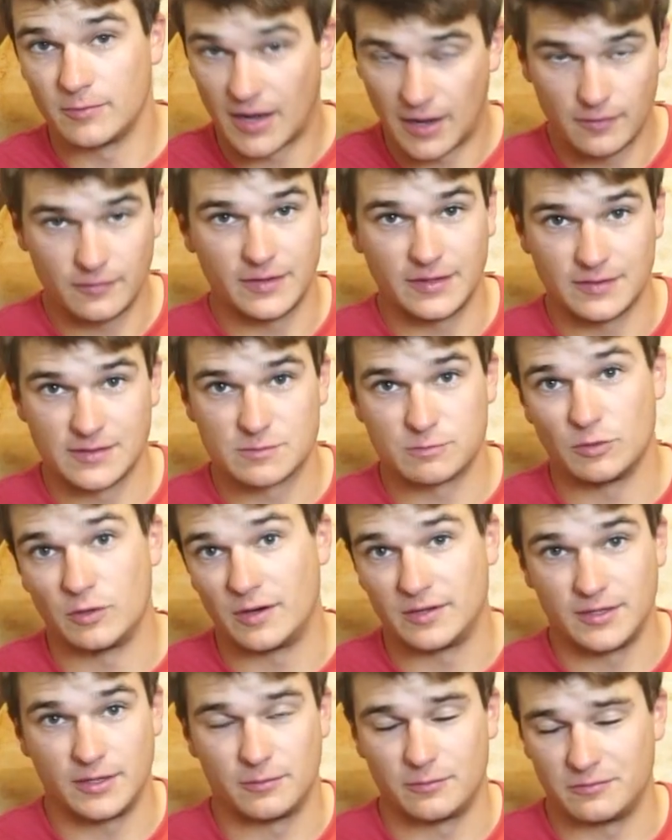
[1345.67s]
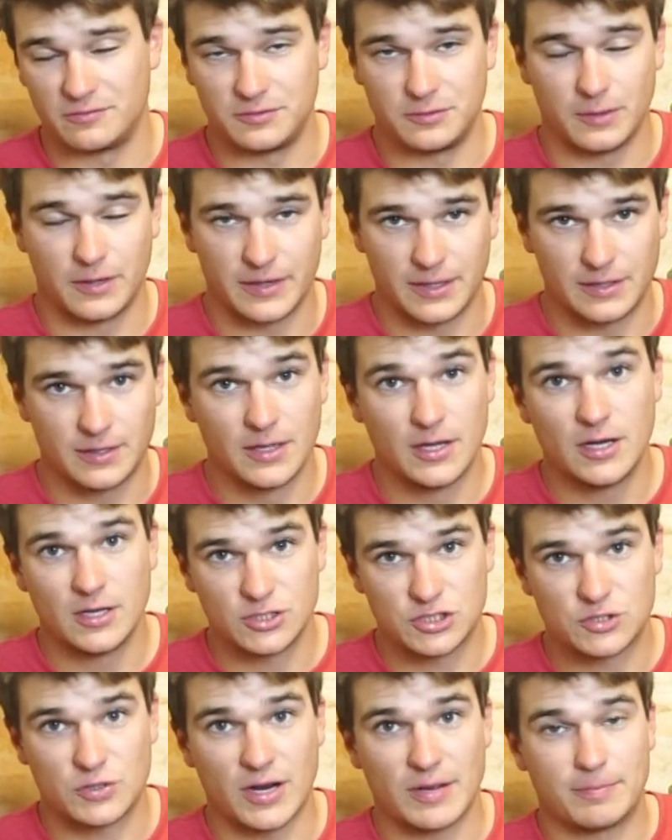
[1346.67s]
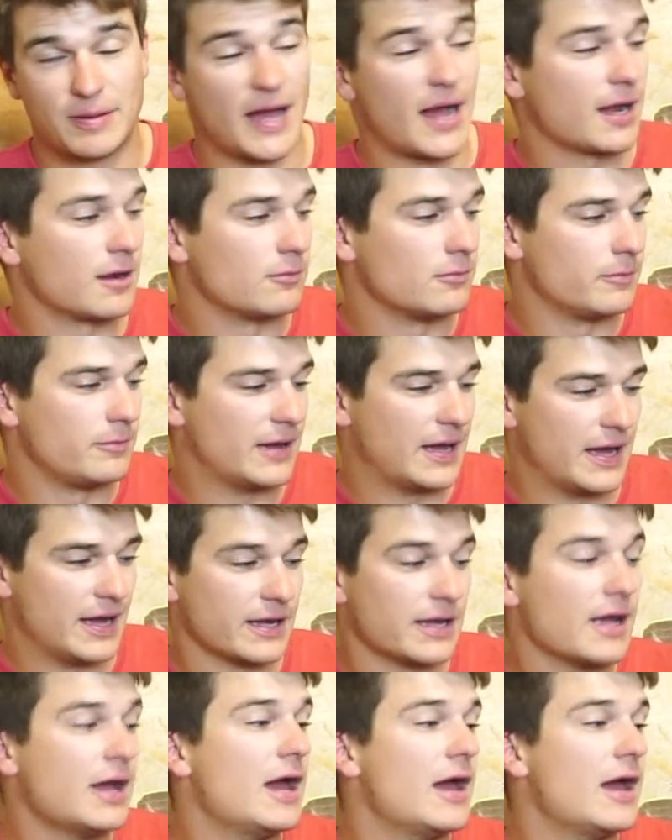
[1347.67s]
I'll link this below, I did a review on it. It's a great packable bag.